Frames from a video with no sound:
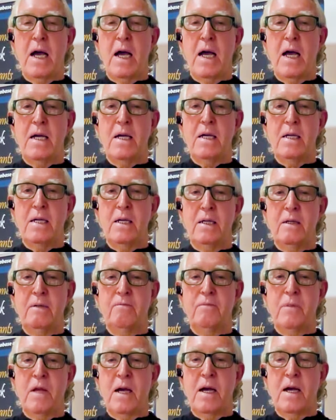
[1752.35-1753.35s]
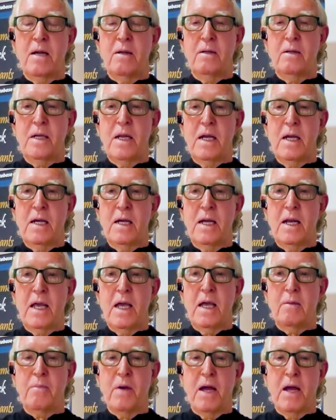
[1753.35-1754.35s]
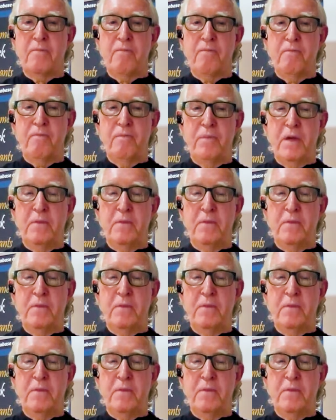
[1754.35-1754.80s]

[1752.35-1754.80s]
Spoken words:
I had about